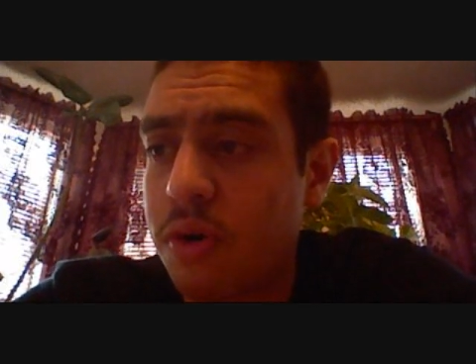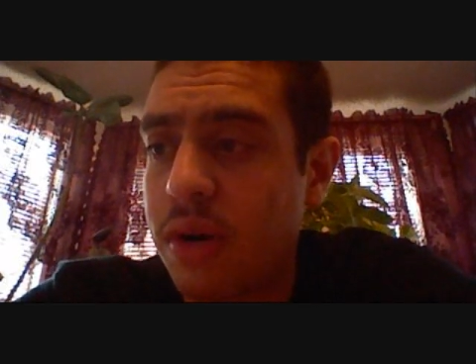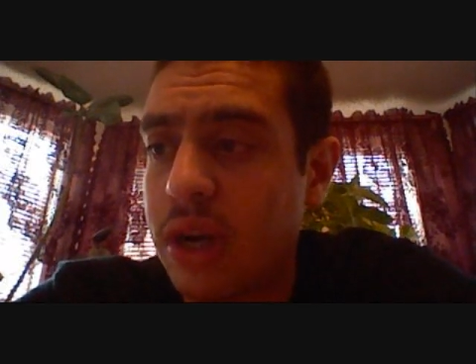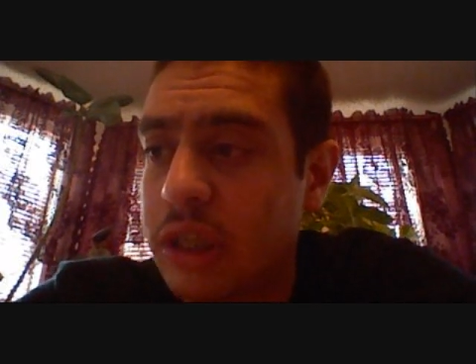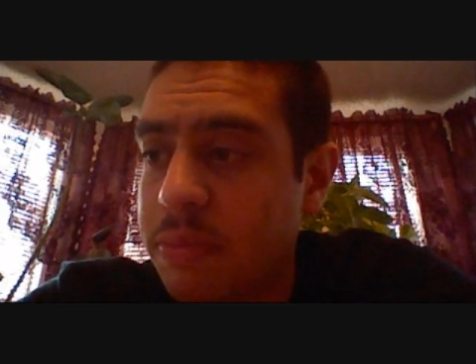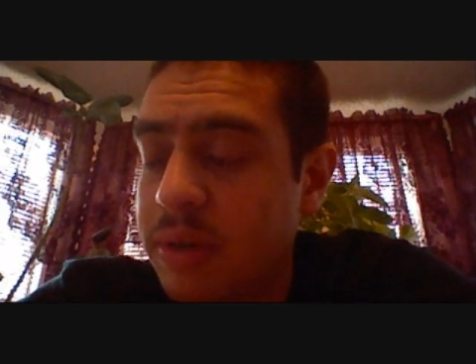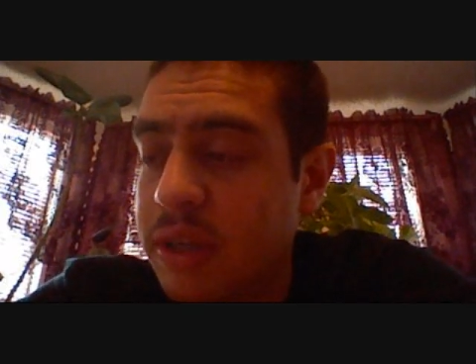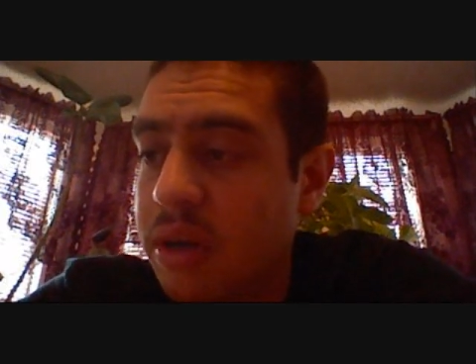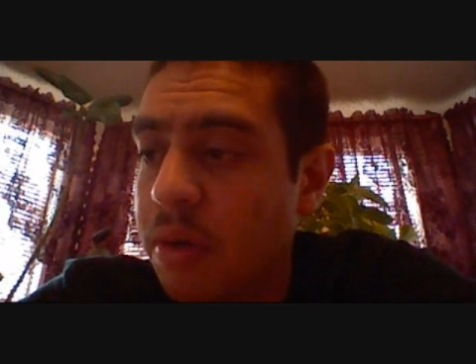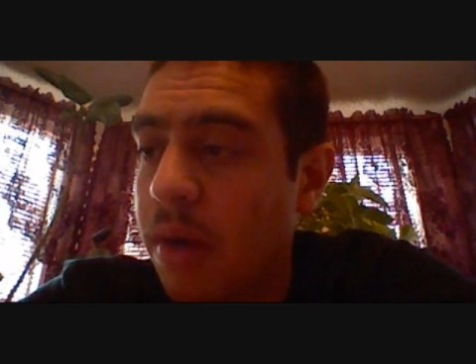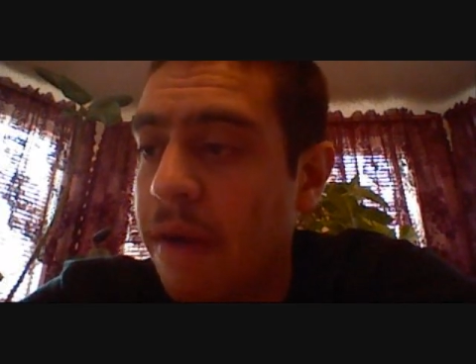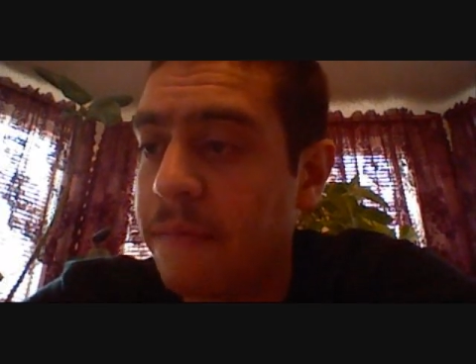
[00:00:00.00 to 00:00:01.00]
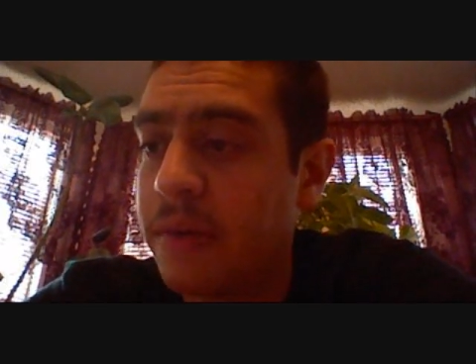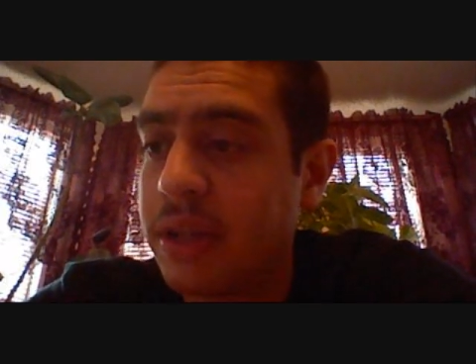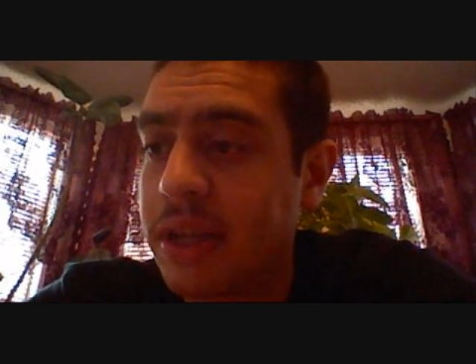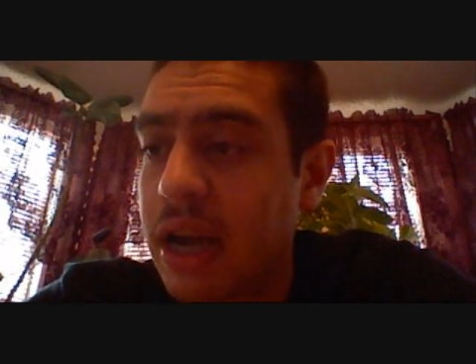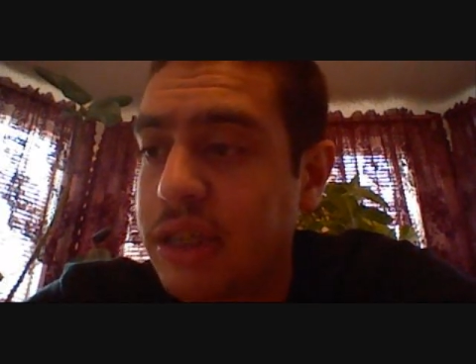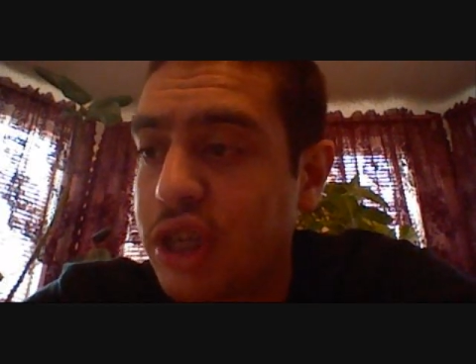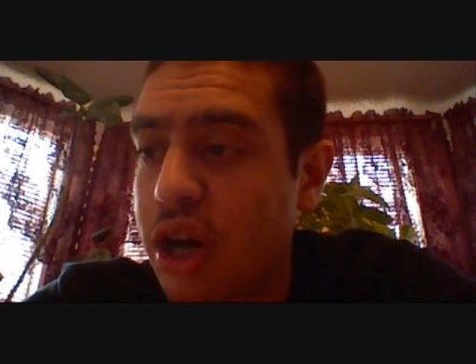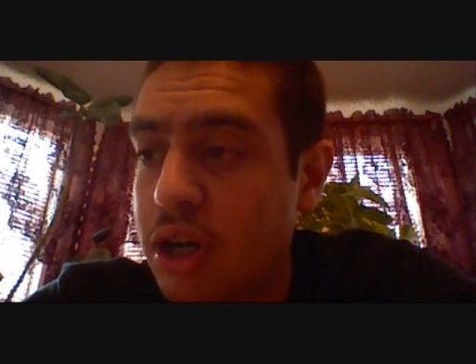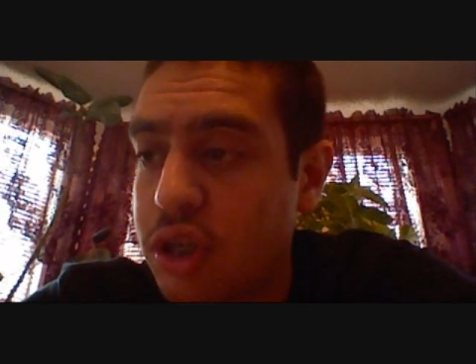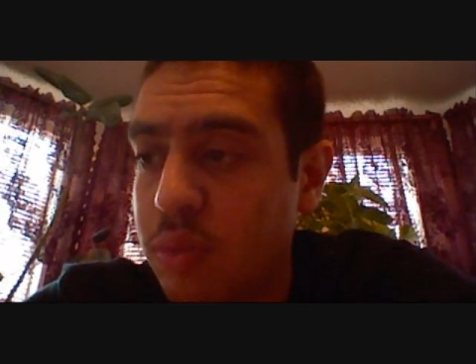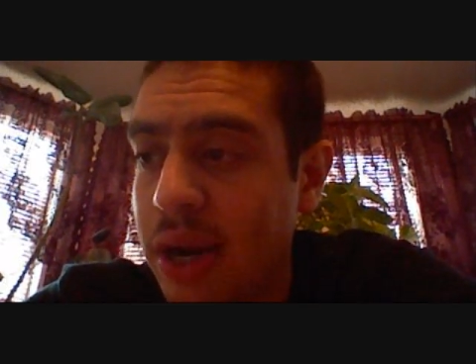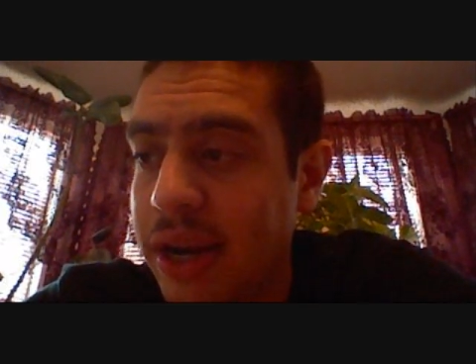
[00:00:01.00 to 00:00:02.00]
In center field they got Coco
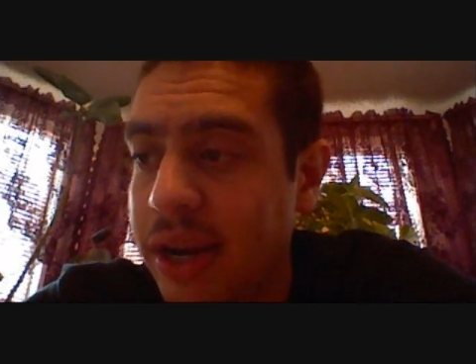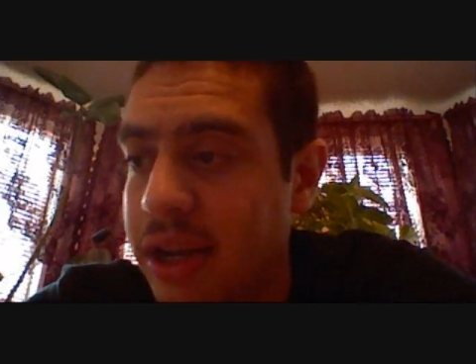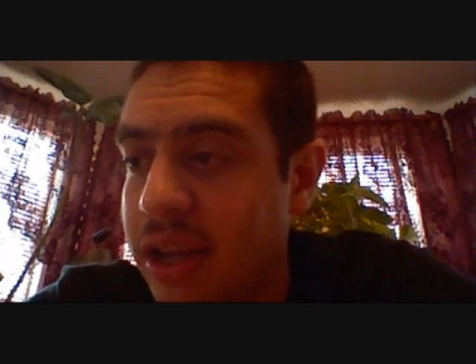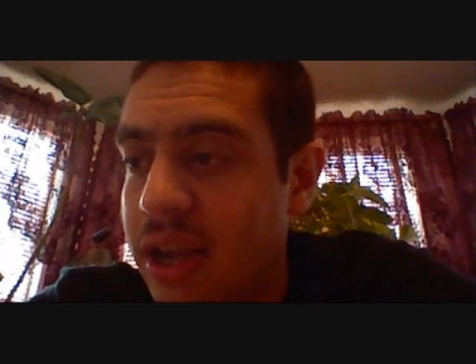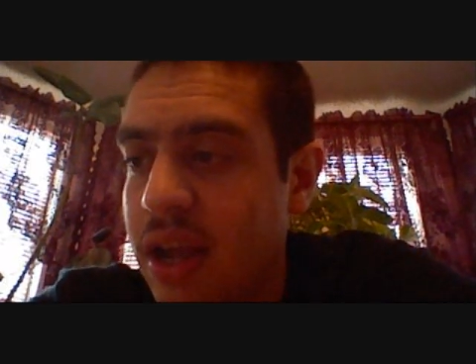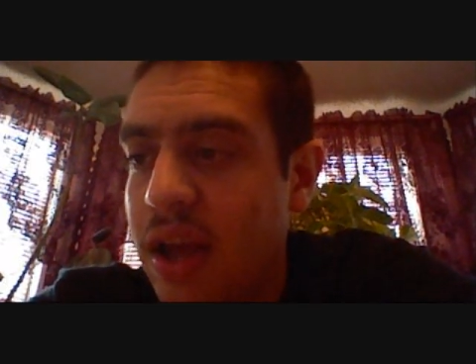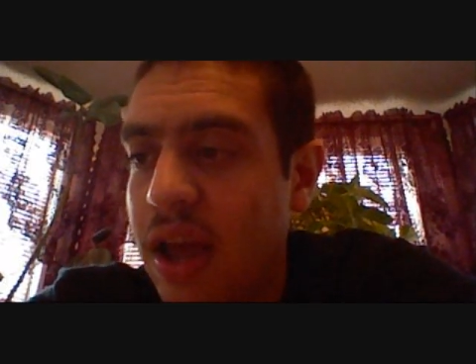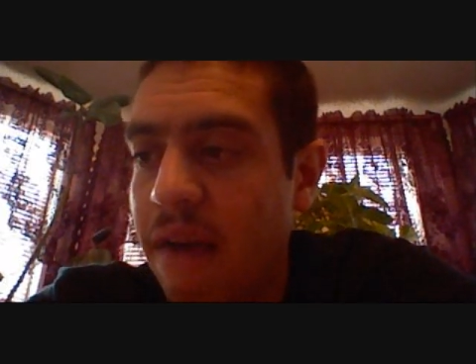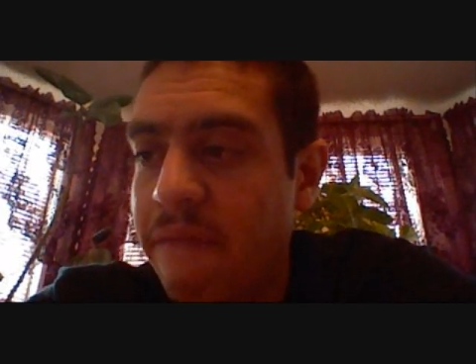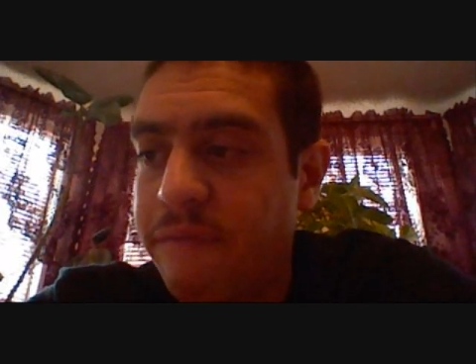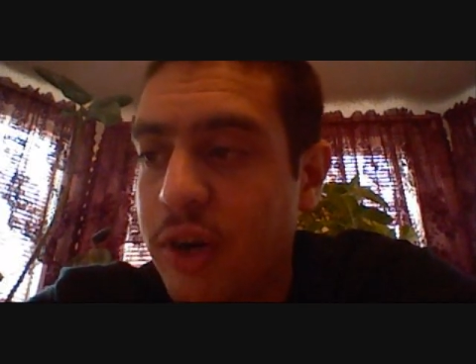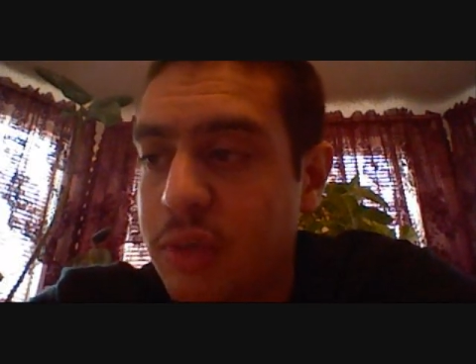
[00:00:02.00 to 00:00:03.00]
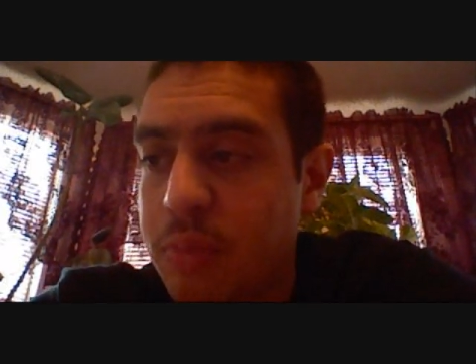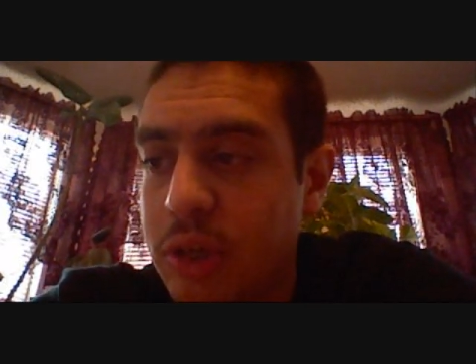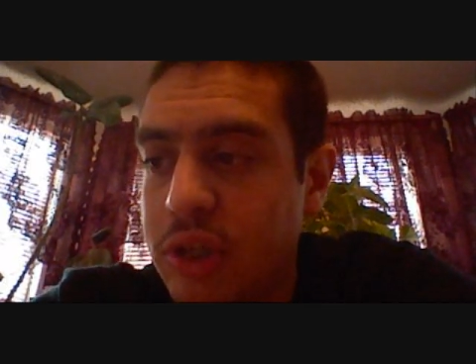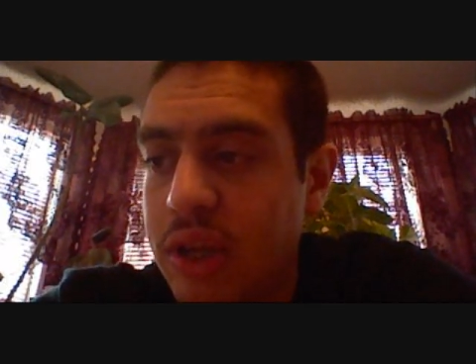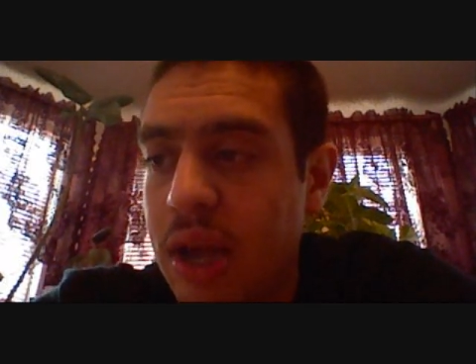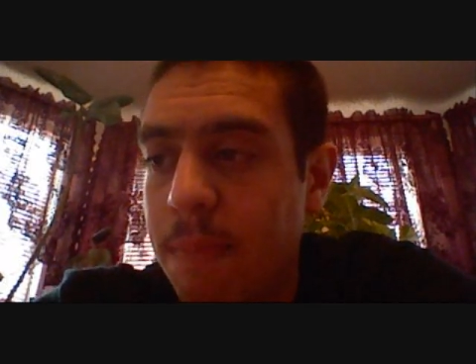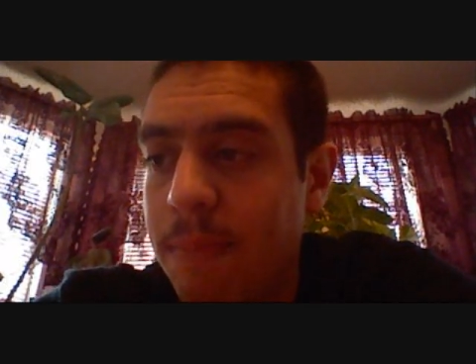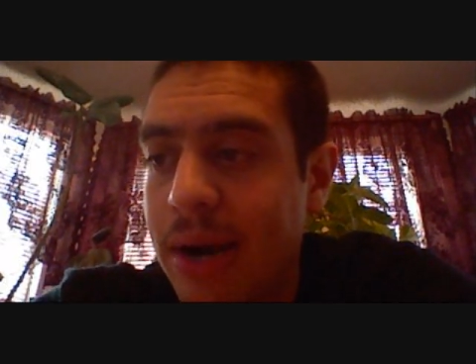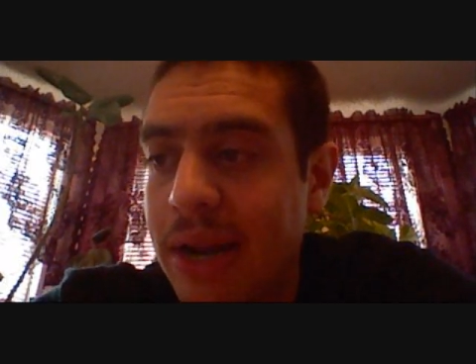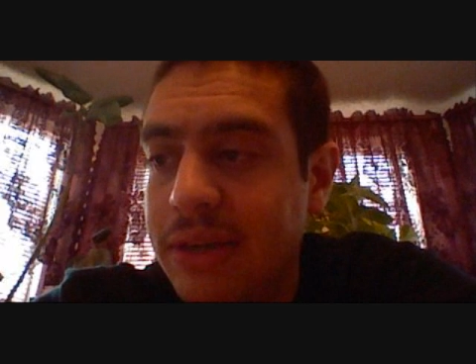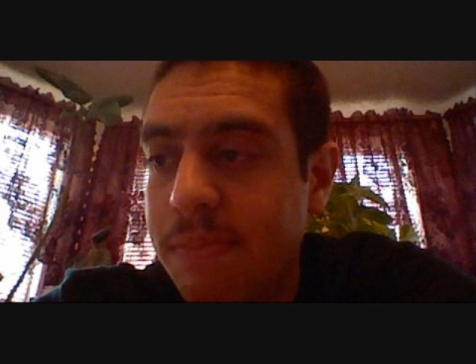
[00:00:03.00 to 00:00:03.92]
Crisp. At right field they got Josh Reddick.